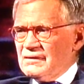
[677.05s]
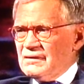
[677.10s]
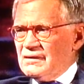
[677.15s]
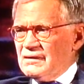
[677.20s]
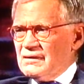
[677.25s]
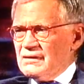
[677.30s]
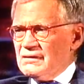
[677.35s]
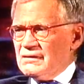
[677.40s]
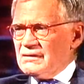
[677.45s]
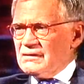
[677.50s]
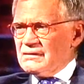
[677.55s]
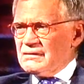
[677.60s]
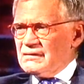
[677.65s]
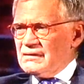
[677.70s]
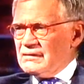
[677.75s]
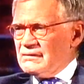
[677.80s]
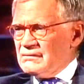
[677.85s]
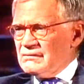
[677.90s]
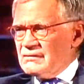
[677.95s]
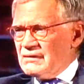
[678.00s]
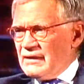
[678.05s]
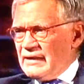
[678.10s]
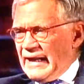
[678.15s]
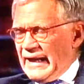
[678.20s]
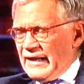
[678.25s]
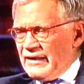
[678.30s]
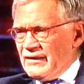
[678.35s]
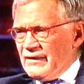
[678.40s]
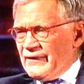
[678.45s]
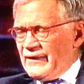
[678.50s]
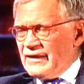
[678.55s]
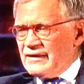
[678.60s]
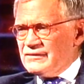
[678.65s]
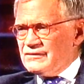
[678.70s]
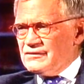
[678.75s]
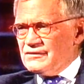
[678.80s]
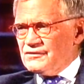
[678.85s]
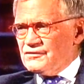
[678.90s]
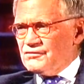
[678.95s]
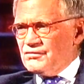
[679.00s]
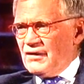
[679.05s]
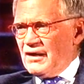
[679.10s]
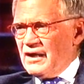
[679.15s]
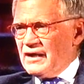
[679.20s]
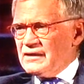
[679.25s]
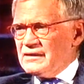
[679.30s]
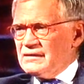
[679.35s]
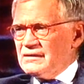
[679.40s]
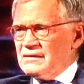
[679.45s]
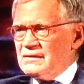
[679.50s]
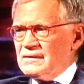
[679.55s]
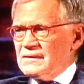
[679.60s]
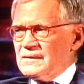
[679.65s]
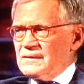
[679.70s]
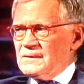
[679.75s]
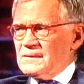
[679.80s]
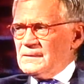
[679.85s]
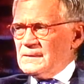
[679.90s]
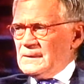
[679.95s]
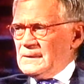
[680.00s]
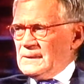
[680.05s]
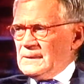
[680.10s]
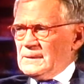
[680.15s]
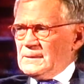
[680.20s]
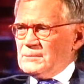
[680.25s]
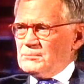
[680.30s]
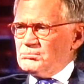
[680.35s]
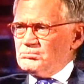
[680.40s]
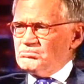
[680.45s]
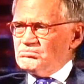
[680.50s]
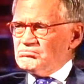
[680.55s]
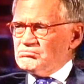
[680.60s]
uh, can, can handle that just fine. Um,